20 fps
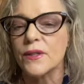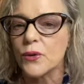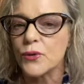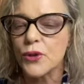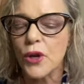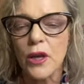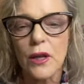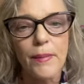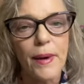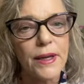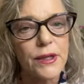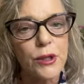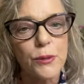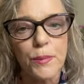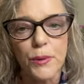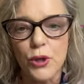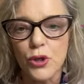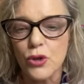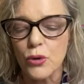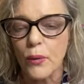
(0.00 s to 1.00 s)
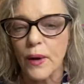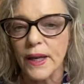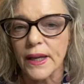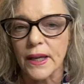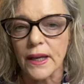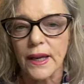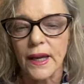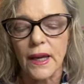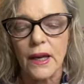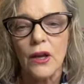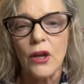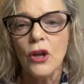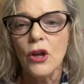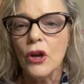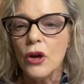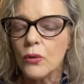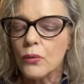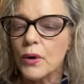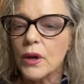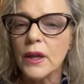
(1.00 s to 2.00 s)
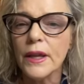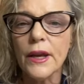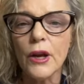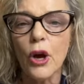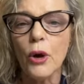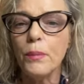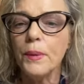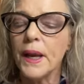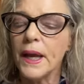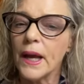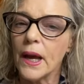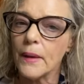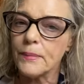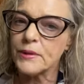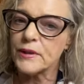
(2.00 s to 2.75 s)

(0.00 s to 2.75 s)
It was all about a spiritual awakening, really opening up